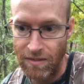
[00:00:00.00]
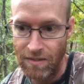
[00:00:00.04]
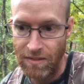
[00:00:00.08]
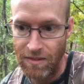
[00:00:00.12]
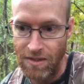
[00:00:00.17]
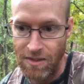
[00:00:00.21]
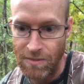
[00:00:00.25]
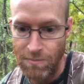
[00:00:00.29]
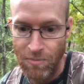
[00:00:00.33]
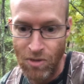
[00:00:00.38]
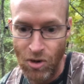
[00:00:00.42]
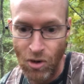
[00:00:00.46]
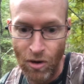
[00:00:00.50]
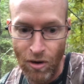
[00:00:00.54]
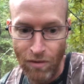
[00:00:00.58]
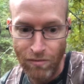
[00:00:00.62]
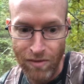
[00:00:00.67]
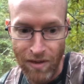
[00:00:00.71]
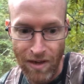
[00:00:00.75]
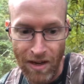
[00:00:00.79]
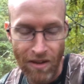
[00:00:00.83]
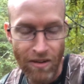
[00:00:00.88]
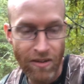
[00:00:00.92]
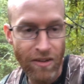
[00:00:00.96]
keep
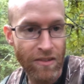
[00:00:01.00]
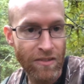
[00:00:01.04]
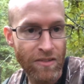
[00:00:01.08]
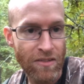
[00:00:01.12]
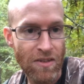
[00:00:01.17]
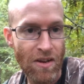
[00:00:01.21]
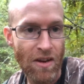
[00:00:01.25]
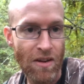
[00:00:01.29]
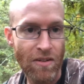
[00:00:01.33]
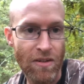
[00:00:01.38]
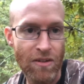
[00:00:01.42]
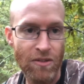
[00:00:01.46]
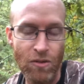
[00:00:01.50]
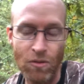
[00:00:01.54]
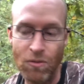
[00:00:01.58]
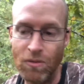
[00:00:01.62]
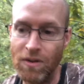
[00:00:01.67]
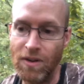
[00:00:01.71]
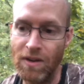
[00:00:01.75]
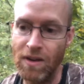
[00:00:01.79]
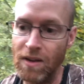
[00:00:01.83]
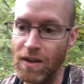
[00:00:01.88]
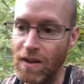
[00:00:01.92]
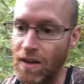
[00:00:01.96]
carving out his
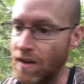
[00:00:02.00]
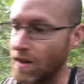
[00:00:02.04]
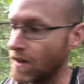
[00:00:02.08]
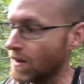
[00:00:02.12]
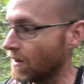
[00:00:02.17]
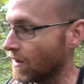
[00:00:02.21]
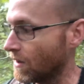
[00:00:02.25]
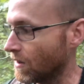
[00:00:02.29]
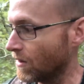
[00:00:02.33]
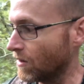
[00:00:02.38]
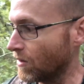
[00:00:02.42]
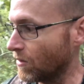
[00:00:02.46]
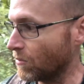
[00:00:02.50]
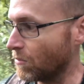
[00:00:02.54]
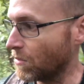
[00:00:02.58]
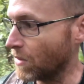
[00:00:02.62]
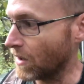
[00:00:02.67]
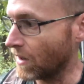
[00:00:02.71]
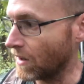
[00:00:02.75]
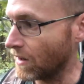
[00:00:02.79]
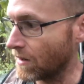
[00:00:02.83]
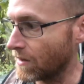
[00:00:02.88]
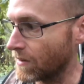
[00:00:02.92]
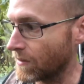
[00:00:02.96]
territory,
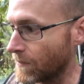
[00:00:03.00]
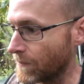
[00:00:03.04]
but